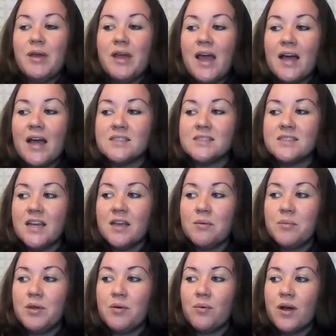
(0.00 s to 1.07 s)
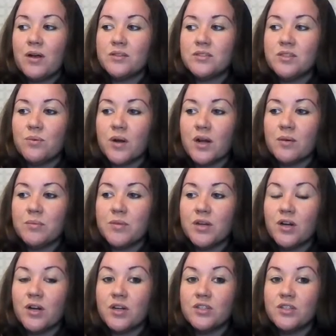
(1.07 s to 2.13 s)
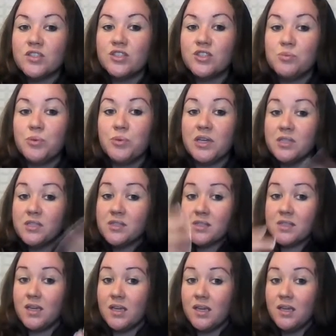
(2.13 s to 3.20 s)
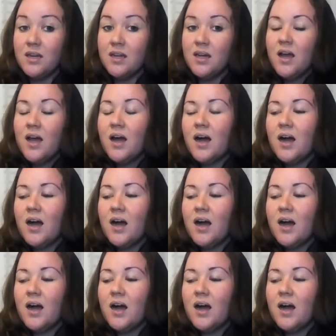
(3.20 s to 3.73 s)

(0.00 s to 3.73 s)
It has taken me a while to work up the courage to be seen,